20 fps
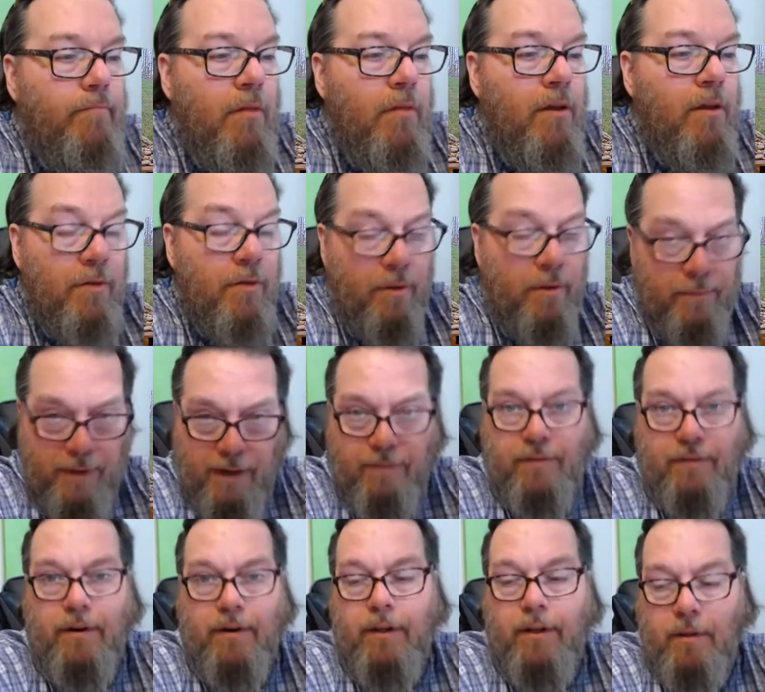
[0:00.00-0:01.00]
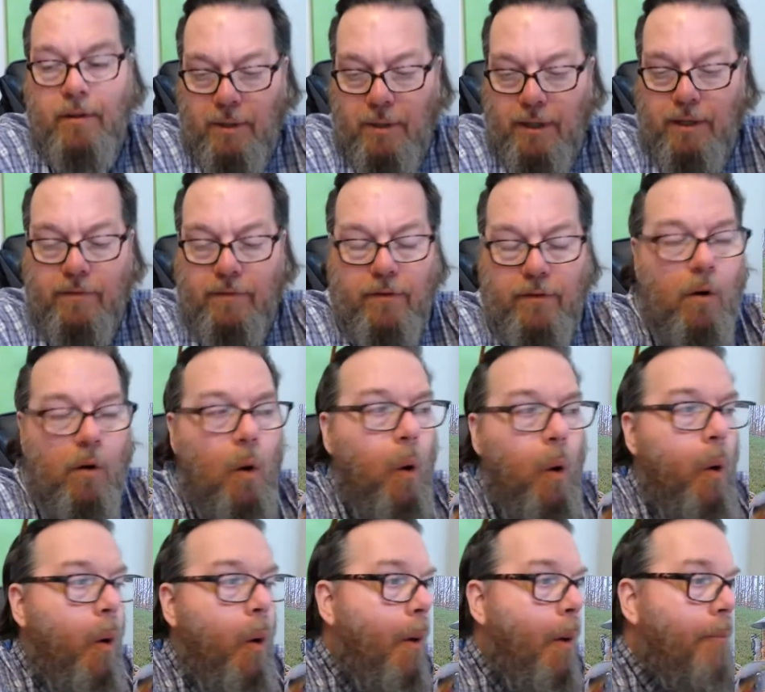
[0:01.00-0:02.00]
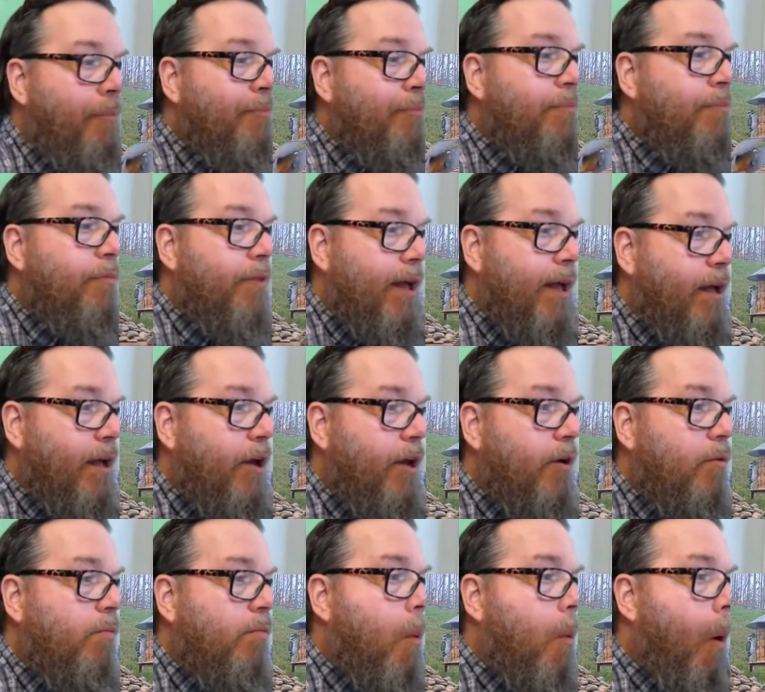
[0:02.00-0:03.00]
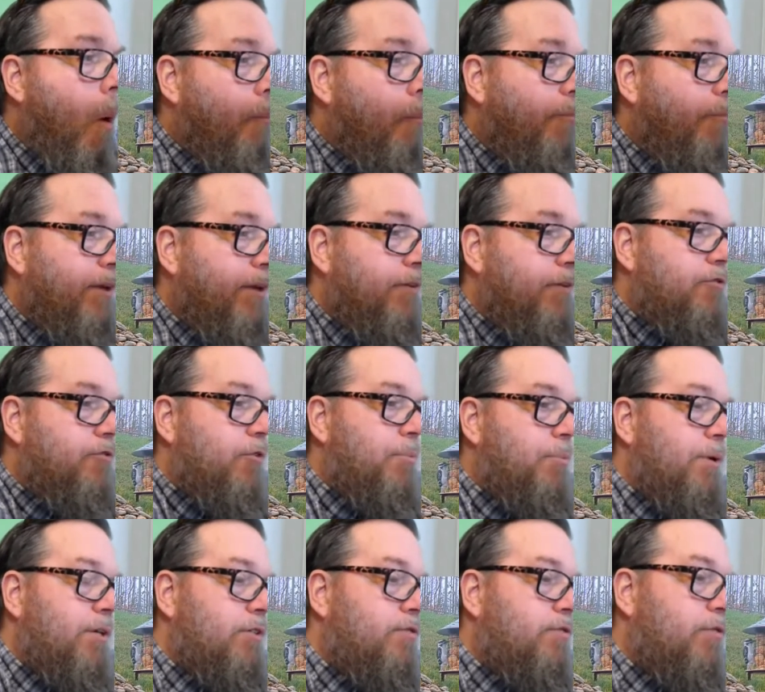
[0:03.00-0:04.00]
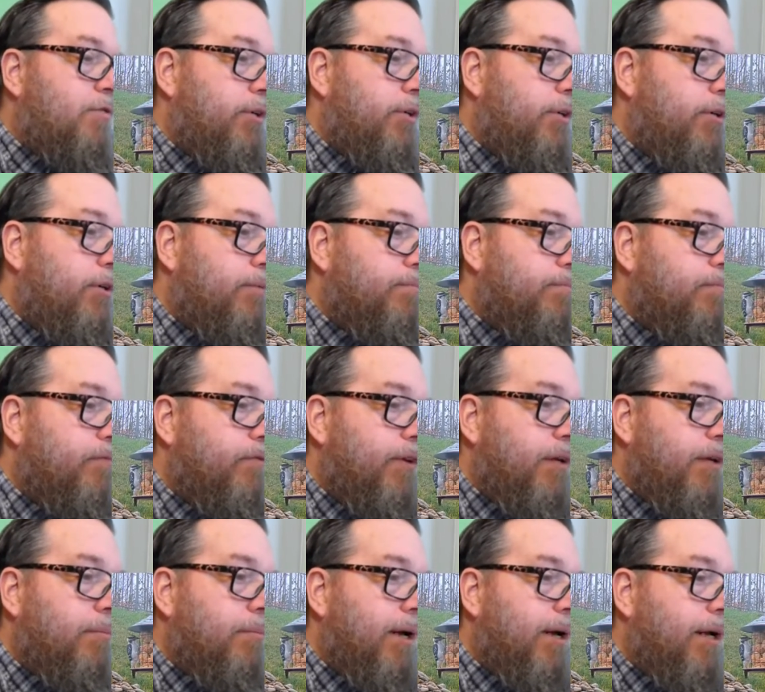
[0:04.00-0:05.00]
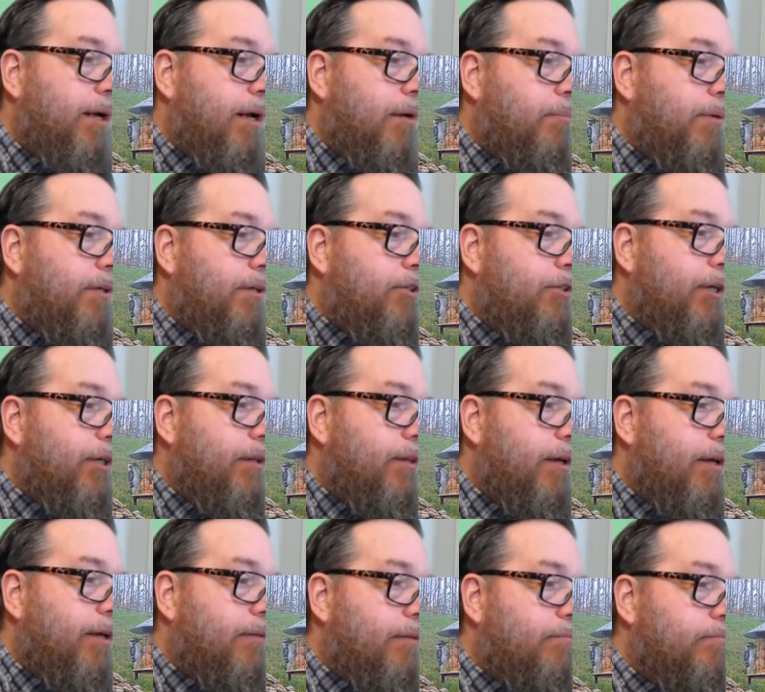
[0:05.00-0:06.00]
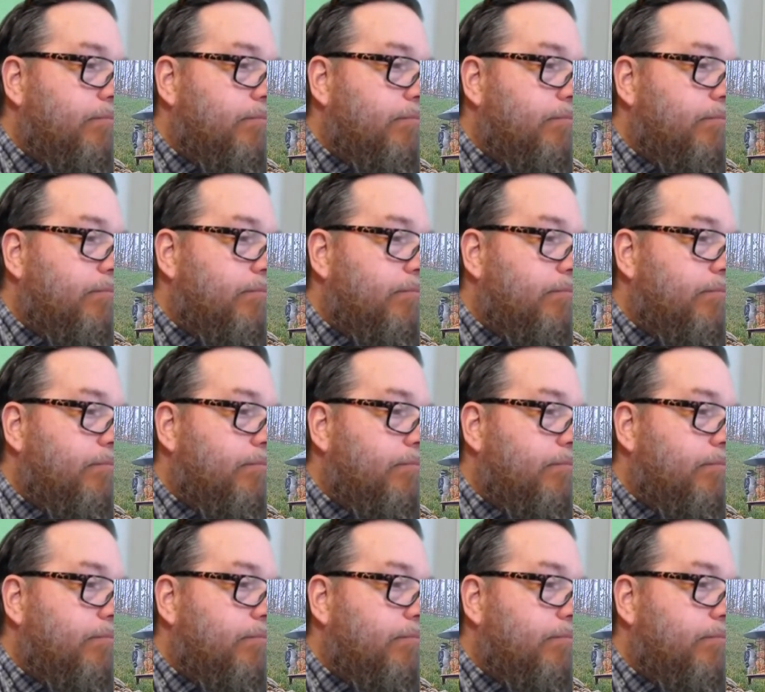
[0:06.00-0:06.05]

So I'm definitely a believer. Thank you. Thank you so much for your feedback. I appreciate that.